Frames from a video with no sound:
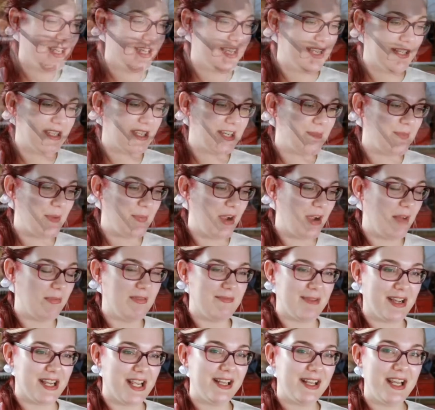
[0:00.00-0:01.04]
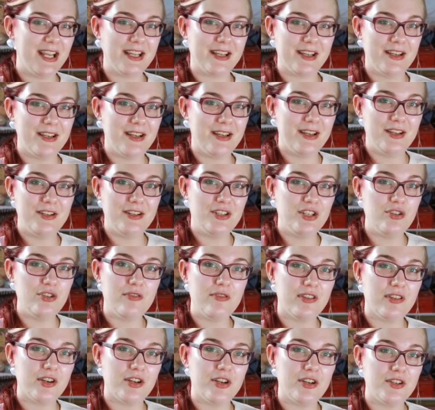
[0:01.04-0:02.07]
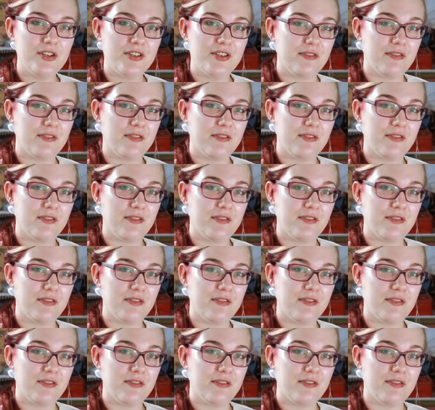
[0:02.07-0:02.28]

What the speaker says: This is my problem. I get like 2/3 or